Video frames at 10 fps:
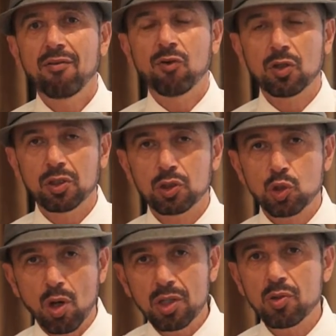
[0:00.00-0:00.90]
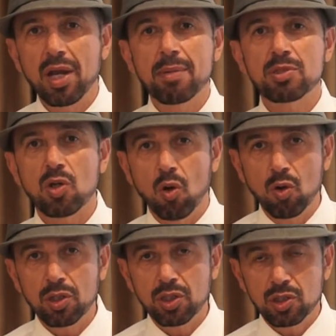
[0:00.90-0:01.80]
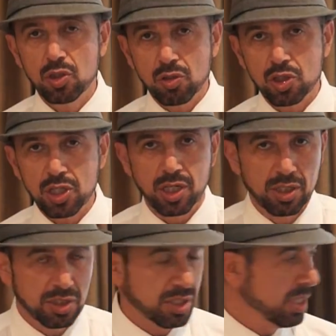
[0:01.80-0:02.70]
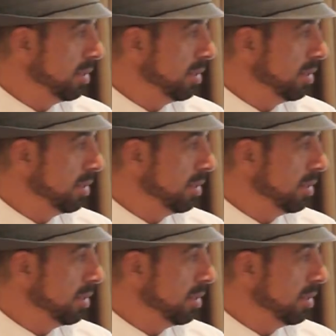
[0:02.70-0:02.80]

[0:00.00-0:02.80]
for your draw drapes or your shears.